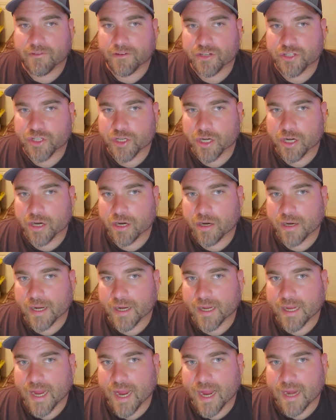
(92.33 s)
for sugar
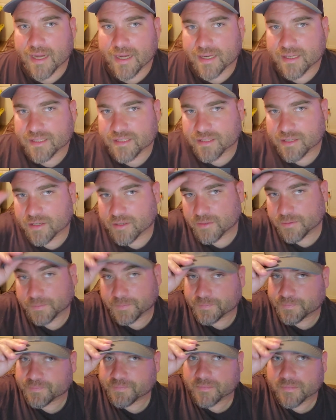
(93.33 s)
and candy, so
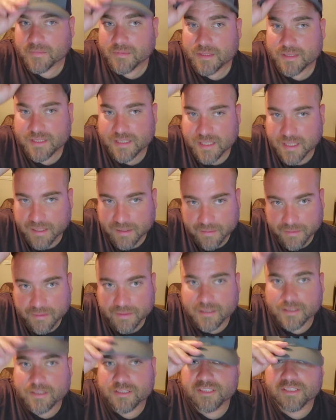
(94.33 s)
let's see.
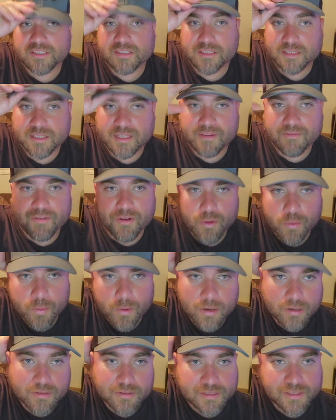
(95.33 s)
Let's just give it a
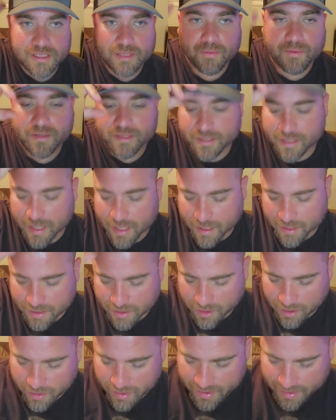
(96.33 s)
whirl and see what it's like.
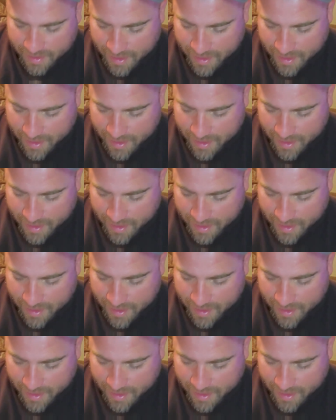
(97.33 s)
So, it